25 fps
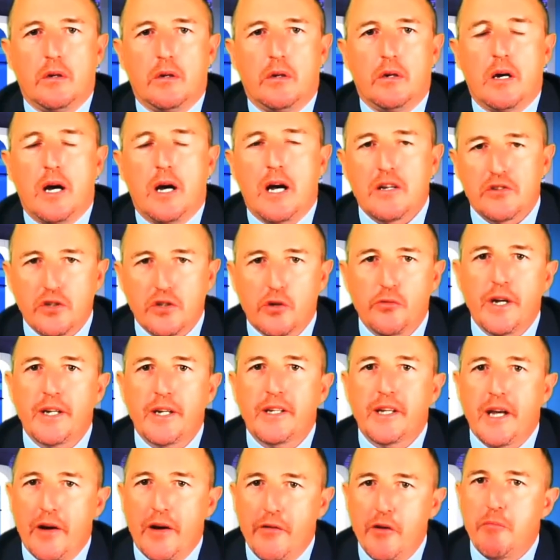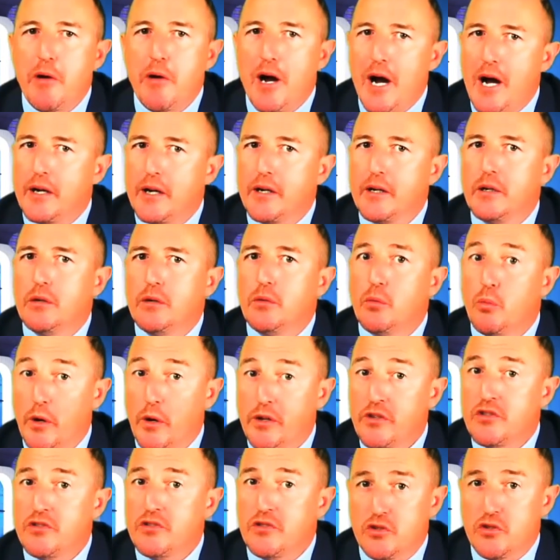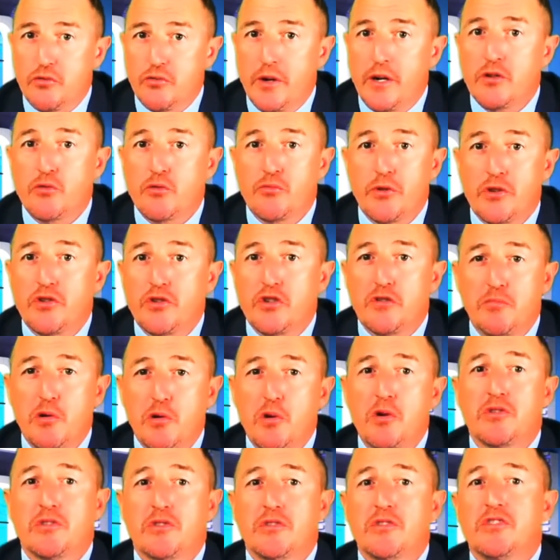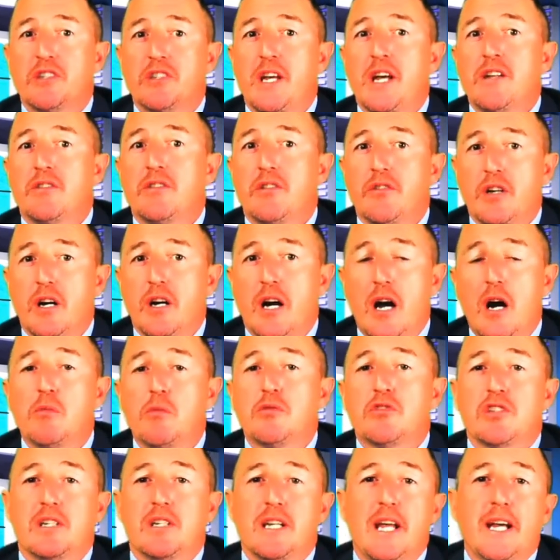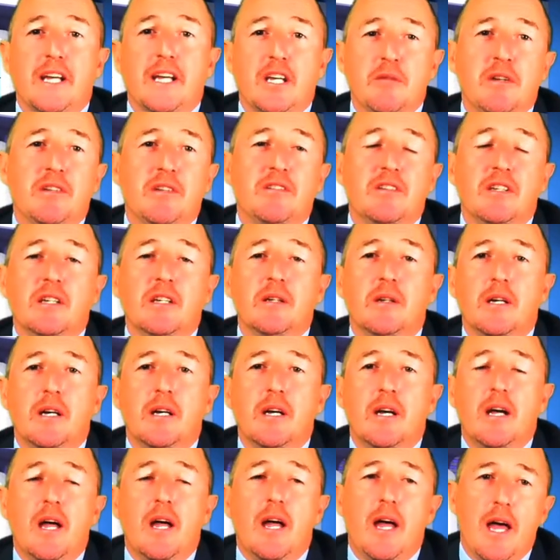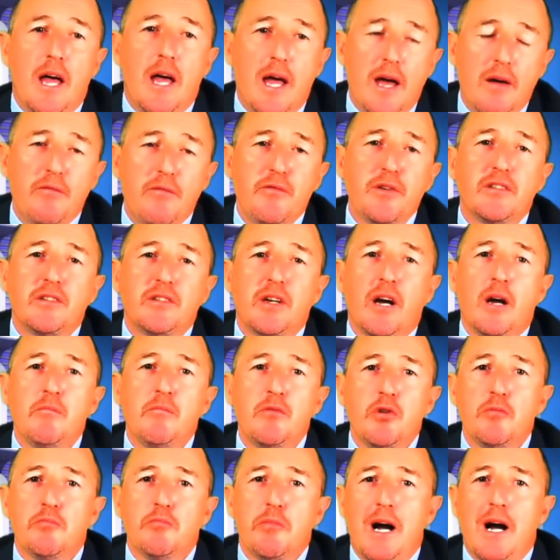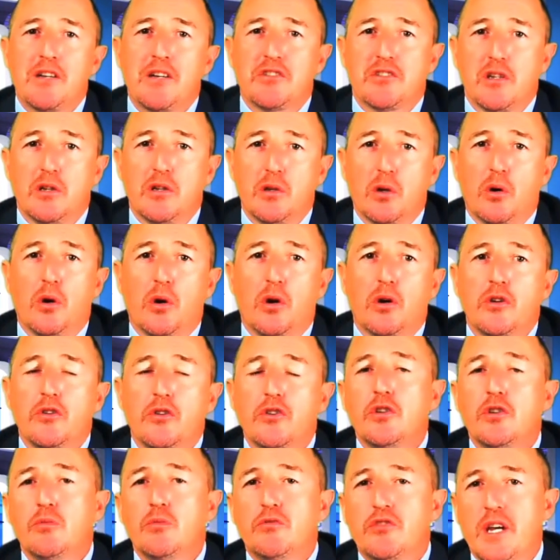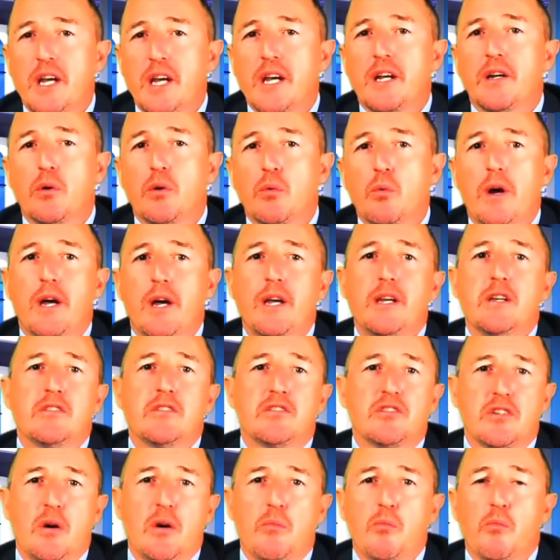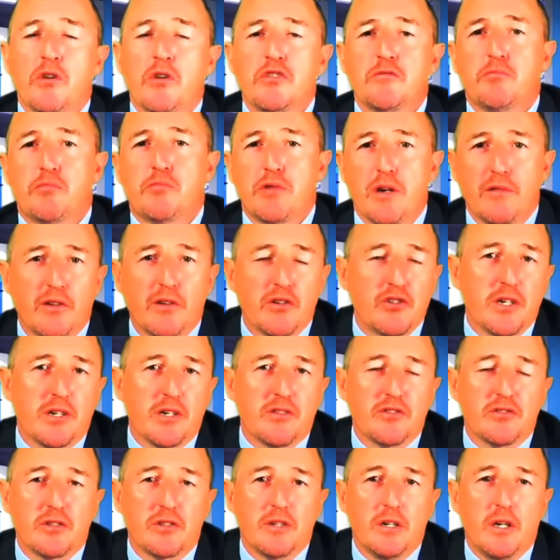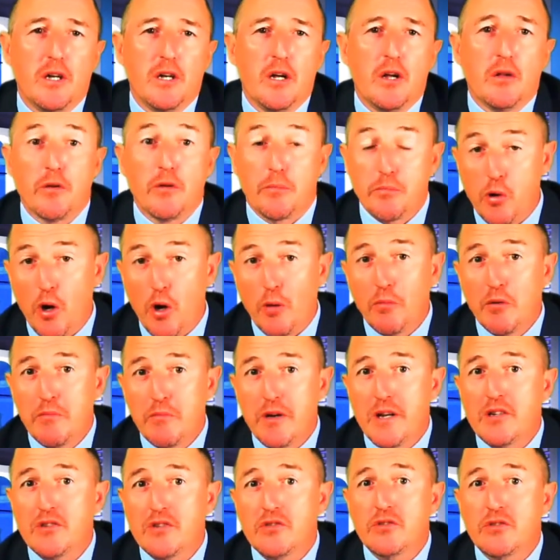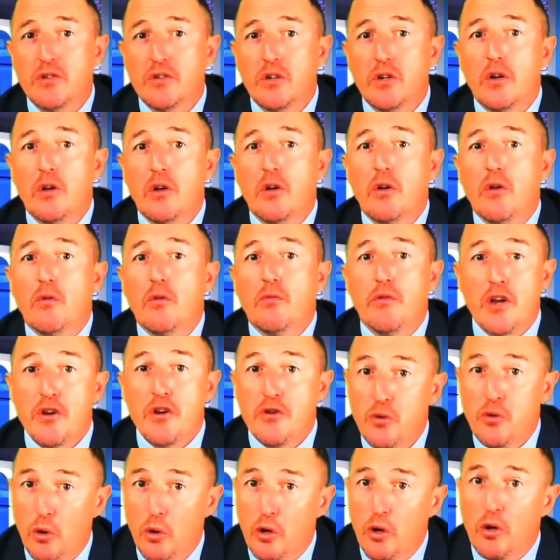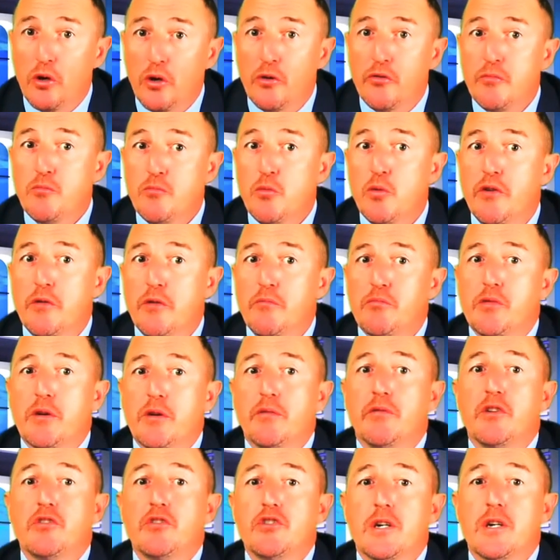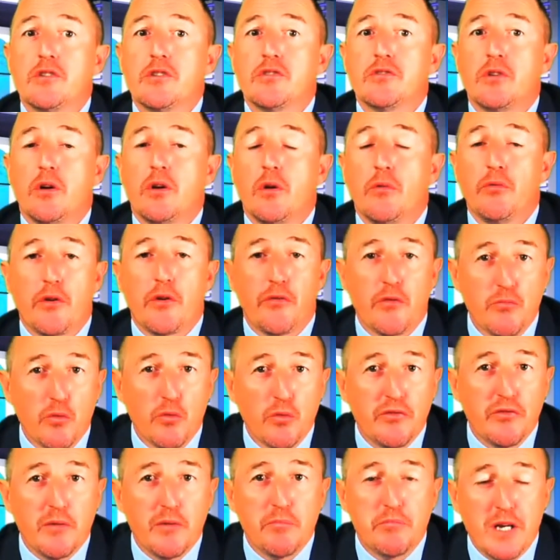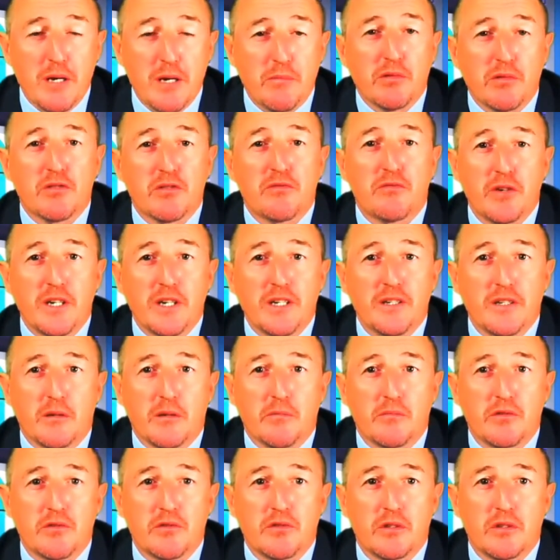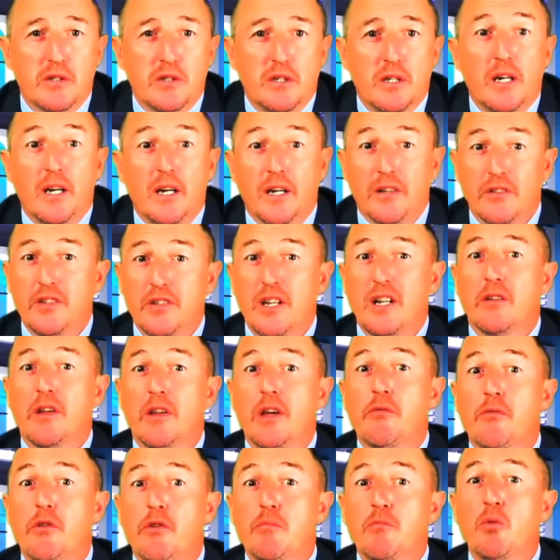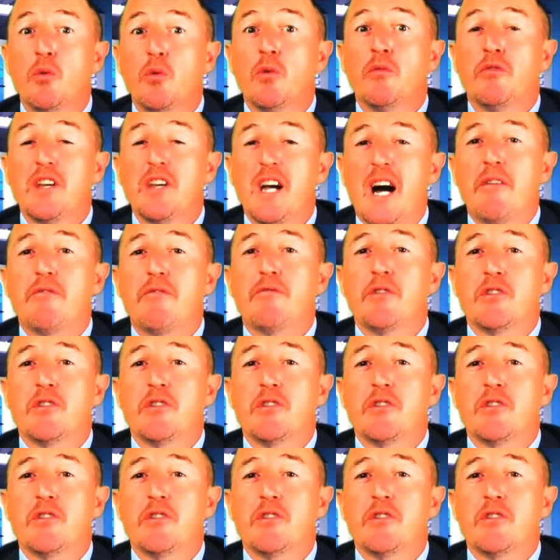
As the great Kerry Parker, once Australia's richest person, said to the House Select Committee, every time you pass a law, you take away someone's privileges. The problem is, they're no longer removing privileges, they're removing people's freedoms until they remove the average